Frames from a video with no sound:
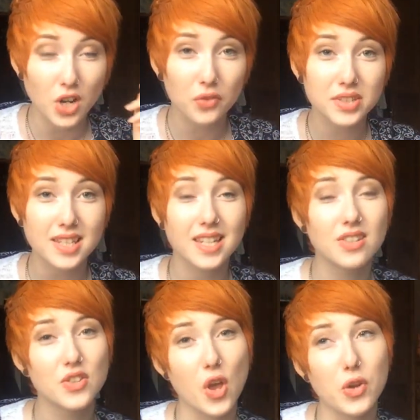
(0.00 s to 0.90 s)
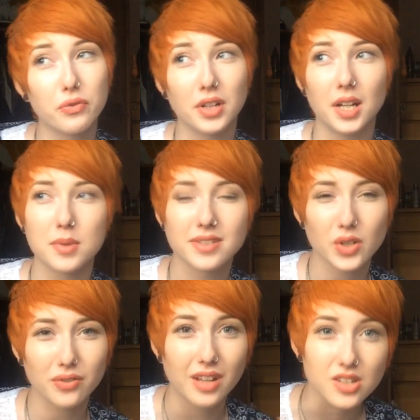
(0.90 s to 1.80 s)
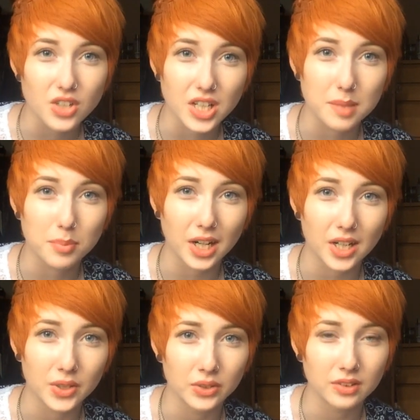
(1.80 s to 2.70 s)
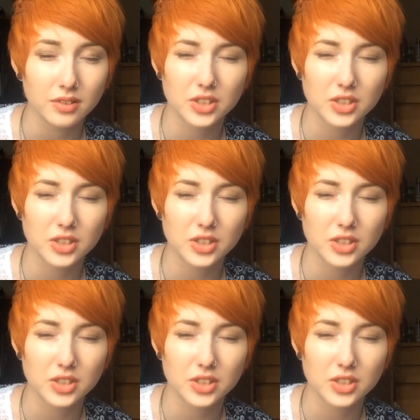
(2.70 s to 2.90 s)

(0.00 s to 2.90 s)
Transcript: this is over, it was sort of like dirty blonde,